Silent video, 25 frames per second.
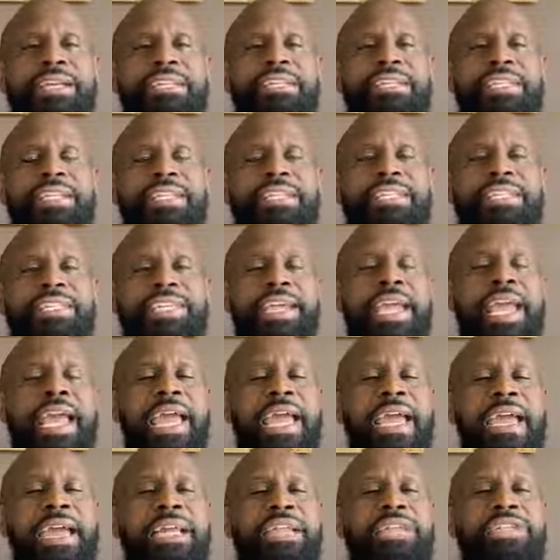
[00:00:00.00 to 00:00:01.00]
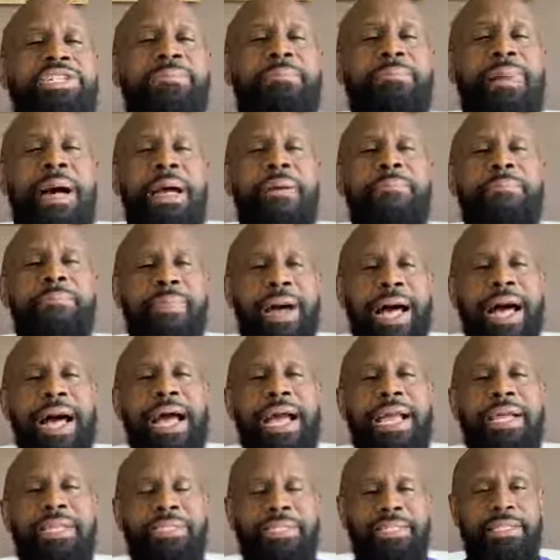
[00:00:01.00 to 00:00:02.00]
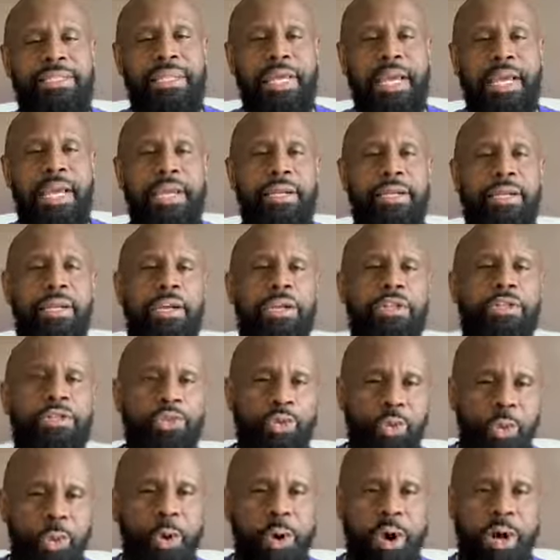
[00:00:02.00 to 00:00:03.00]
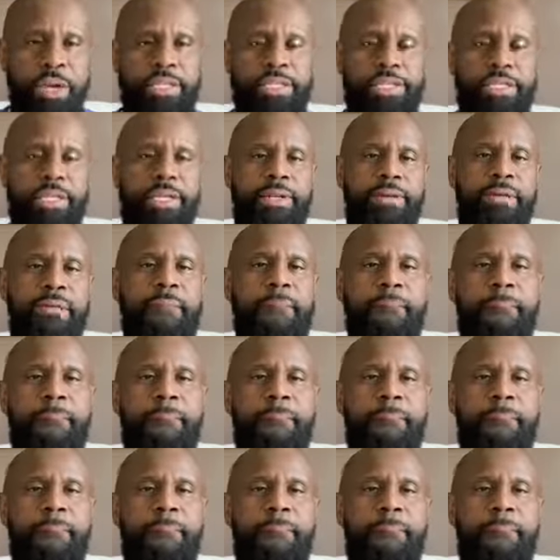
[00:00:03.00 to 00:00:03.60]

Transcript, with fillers: to change my mindset towards it.